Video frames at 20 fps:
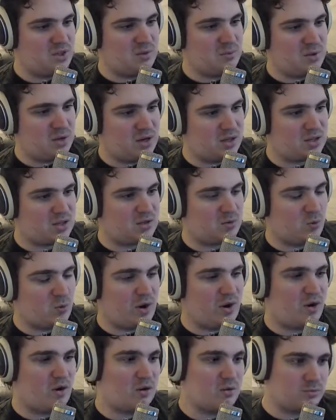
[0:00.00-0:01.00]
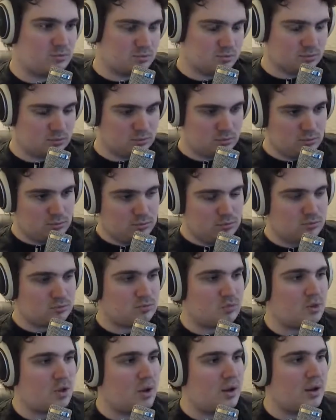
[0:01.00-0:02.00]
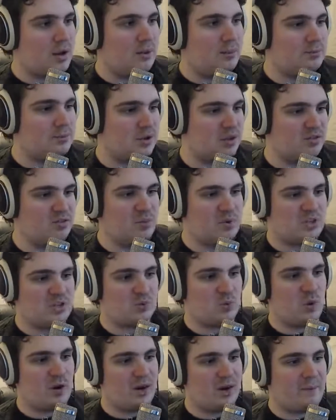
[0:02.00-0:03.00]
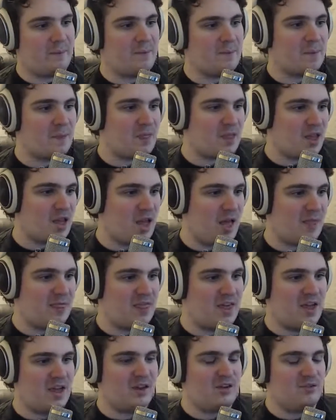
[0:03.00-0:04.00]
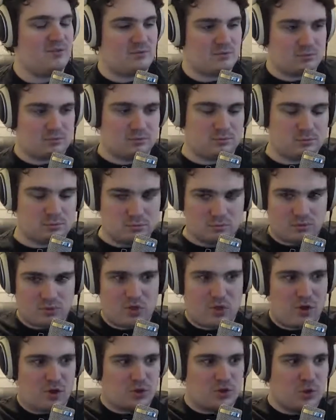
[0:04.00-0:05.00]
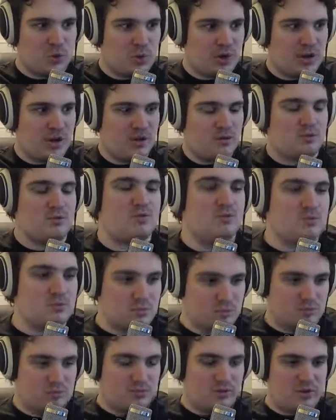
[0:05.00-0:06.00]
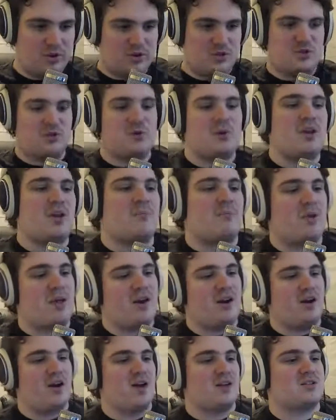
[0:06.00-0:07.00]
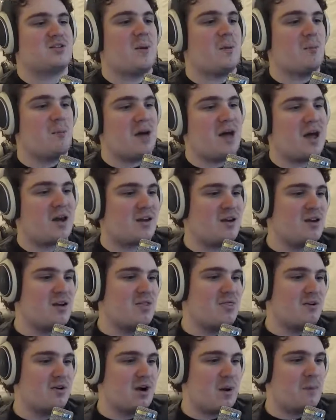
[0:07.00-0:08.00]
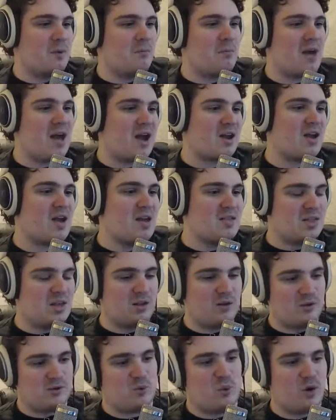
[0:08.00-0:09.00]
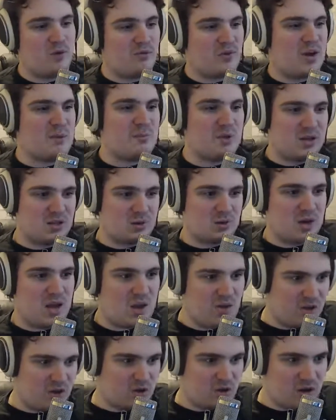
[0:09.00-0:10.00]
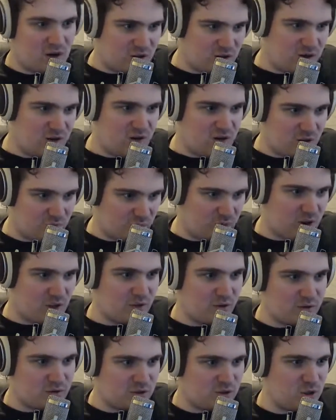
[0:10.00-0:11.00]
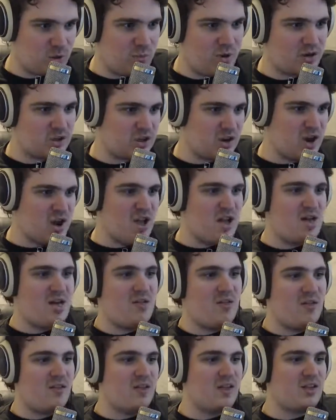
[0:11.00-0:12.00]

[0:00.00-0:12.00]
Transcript: minutes where Infamous is winning. And then they're doing it. Planet Odd's coming back. They're coming back. They lose one fight, but it's okay. They traded. We're not losing too much. And then